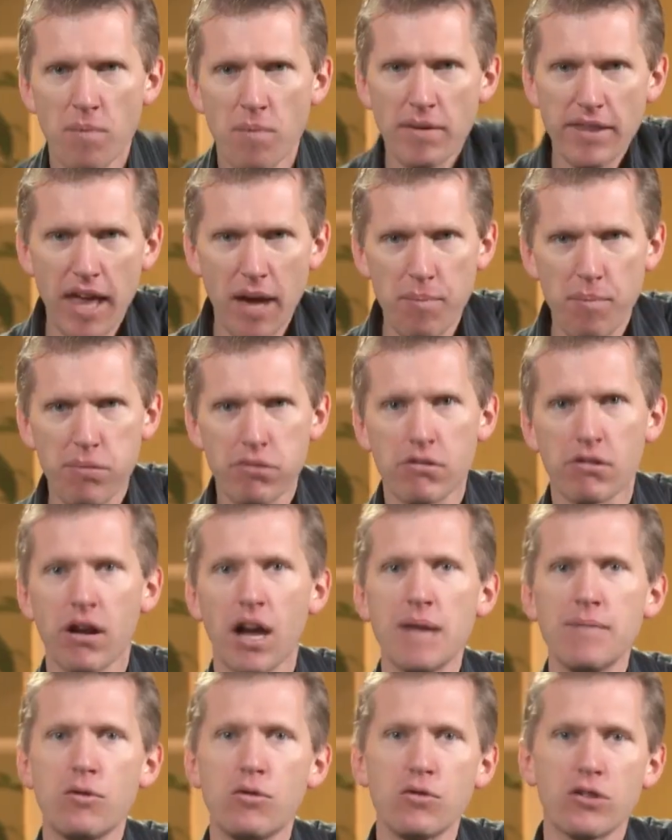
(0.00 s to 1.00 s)
But that
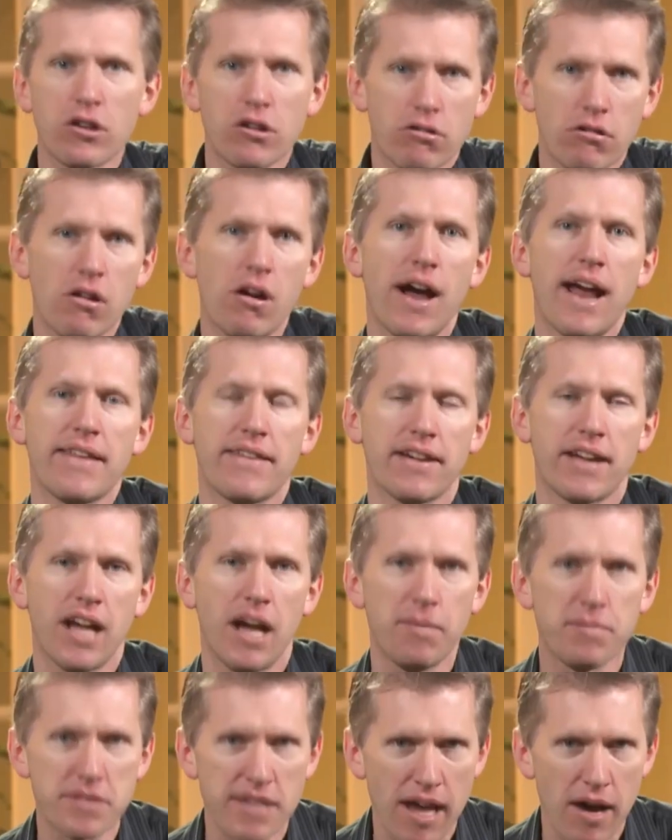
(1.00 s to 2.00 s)
primal cry that
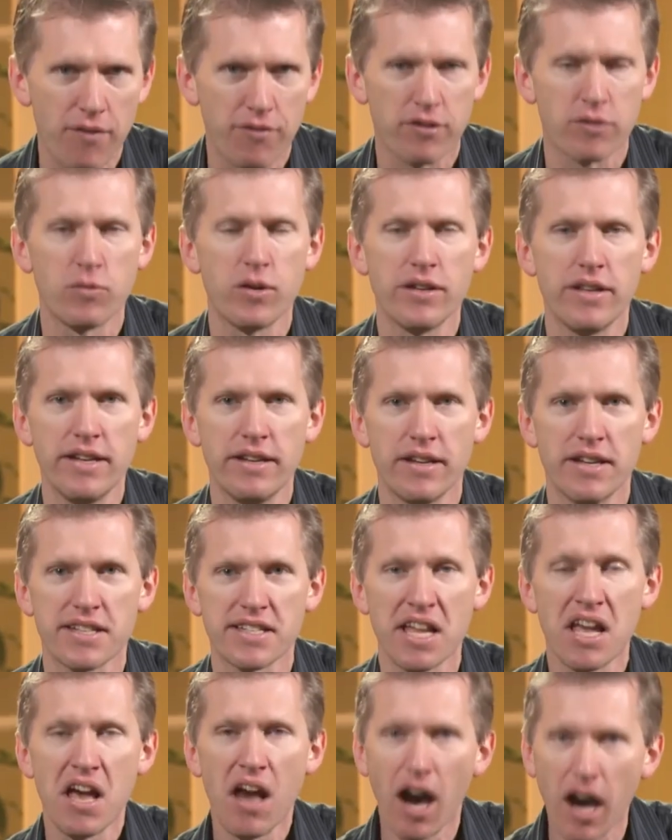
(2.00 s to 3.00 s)
comes out from within
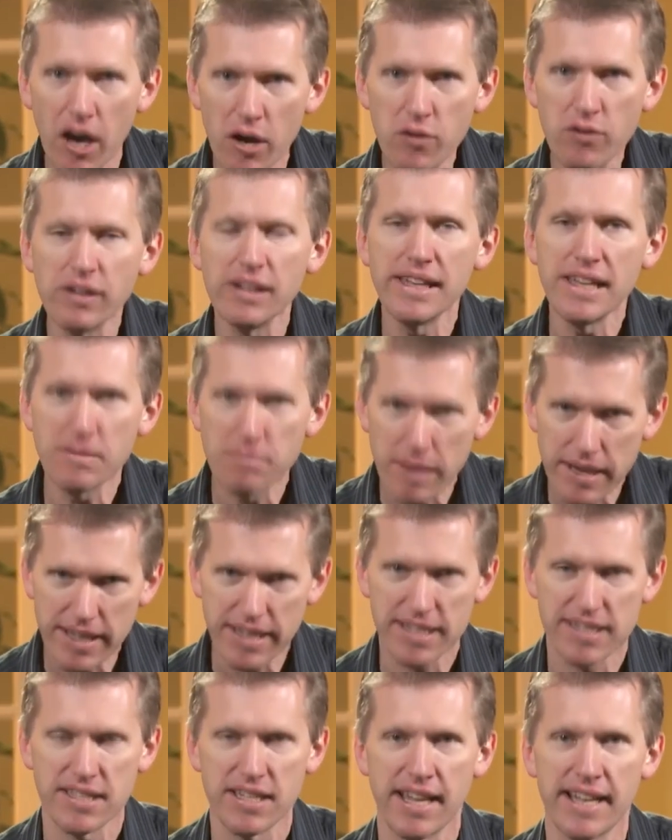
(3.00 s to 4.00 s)
us only
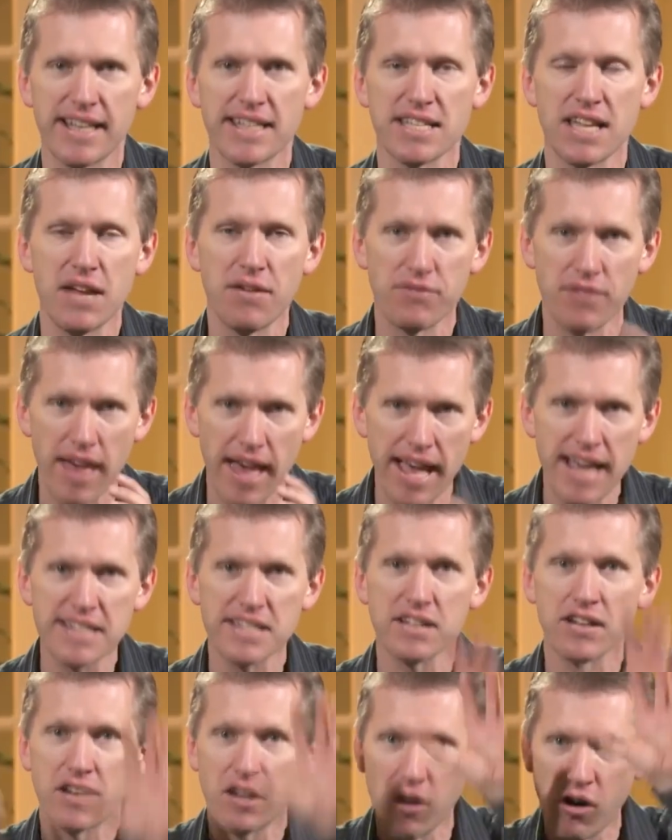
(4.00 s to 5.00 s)
makes sense if there
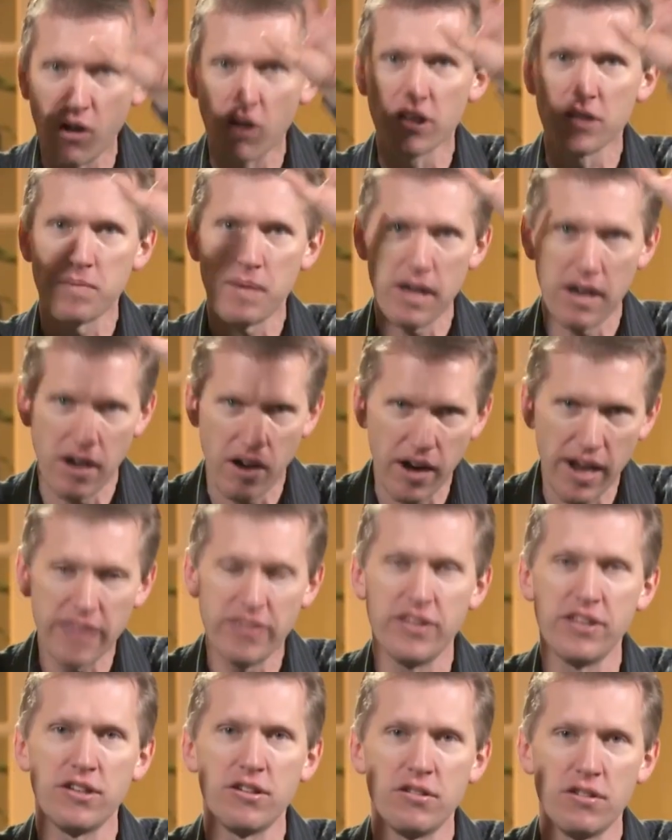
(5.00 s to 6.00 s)
is a God
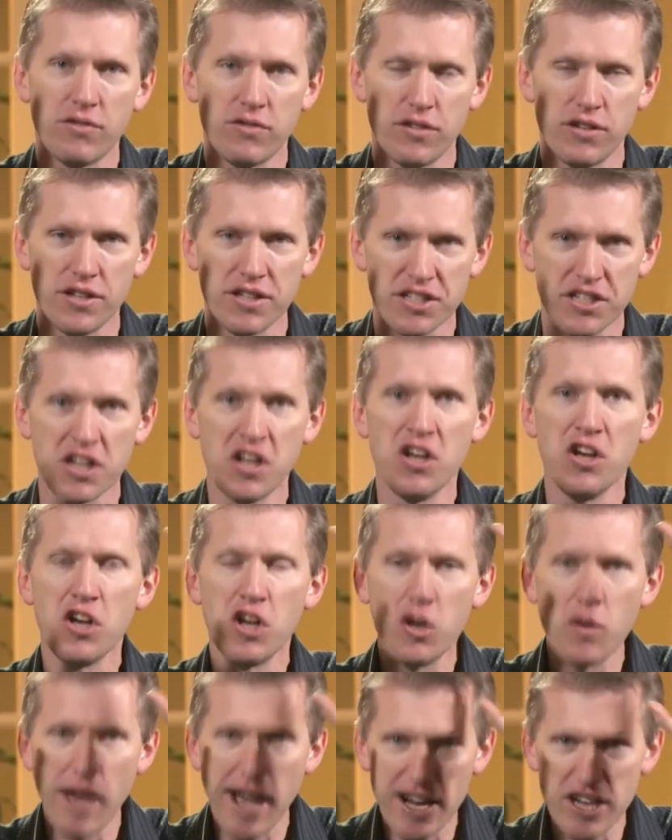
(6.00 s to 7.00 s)
behind the universe
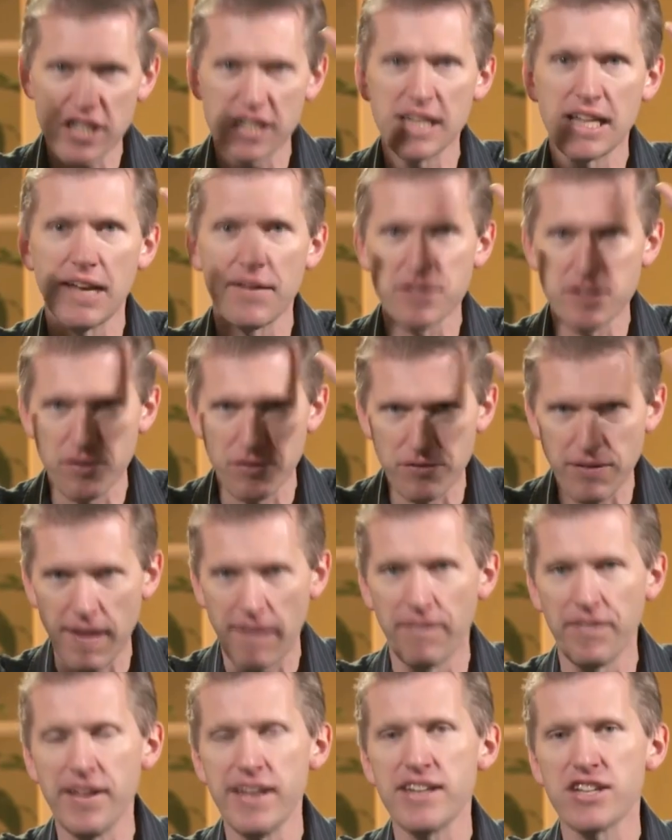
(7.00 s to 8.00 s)
who actually gives a
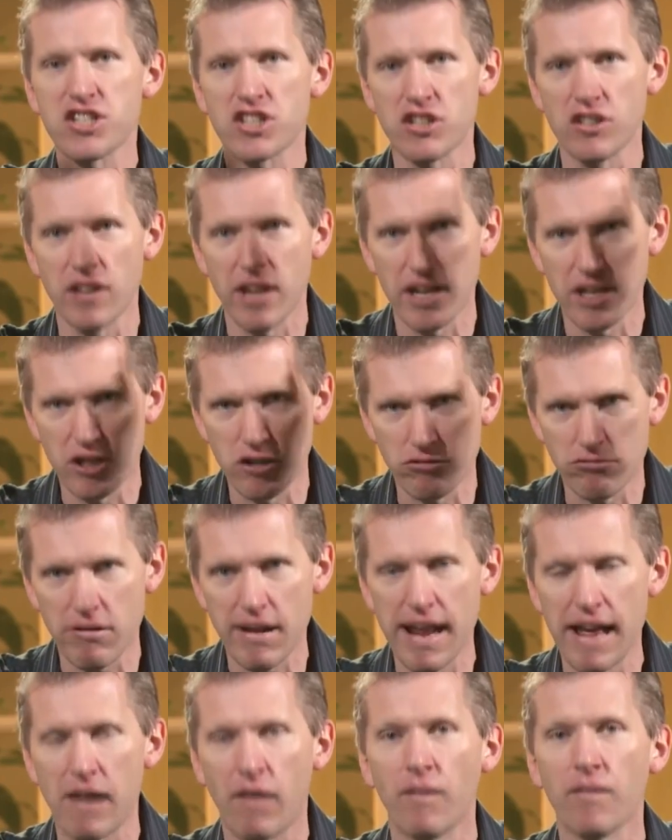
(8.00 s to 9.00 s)
foundation, a
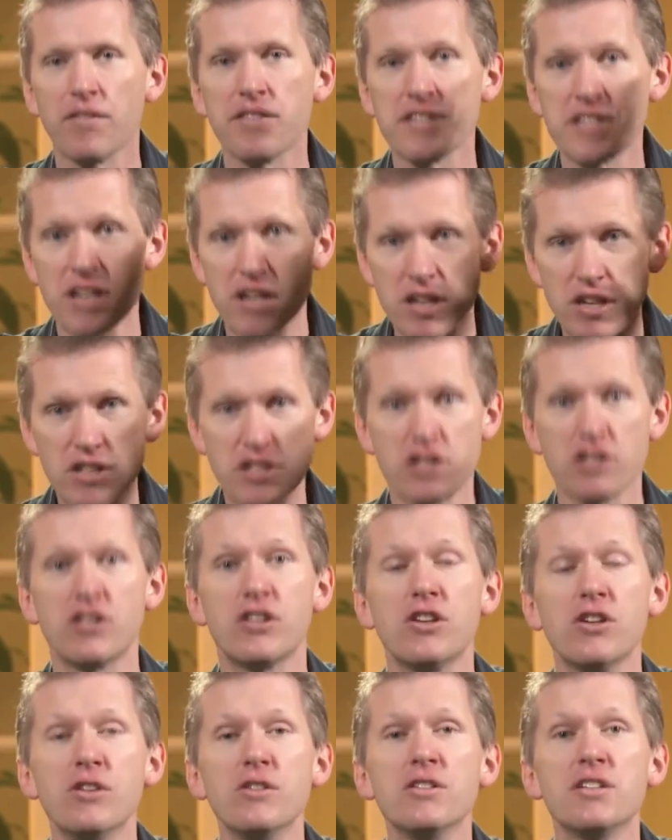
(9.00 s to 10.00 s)
ground to
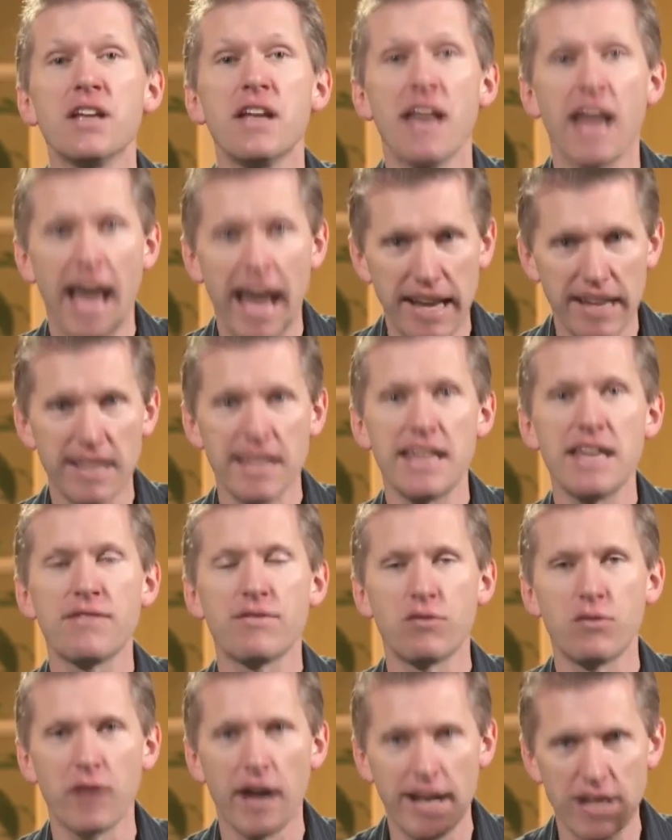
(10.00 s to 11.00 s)
good and
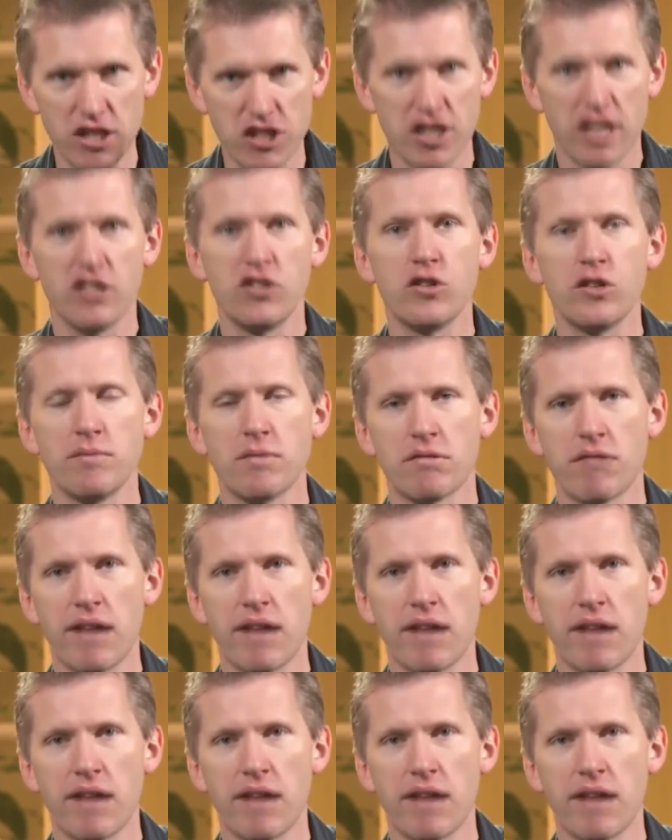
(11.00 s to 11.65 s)
evil and genuine